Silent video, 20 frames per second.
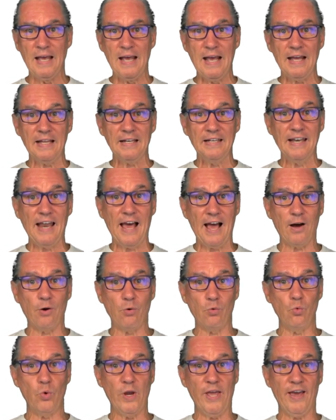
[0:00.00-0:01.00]
Now
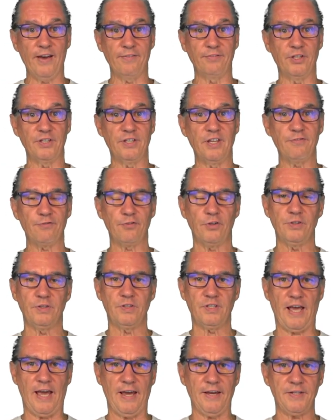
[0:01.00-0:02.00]
we have the different
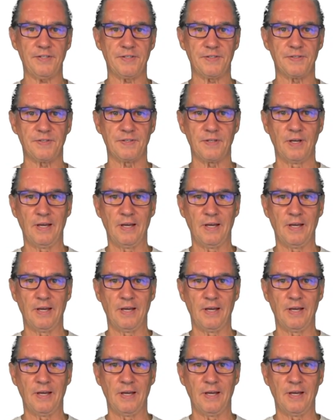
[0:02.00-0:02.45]
texts.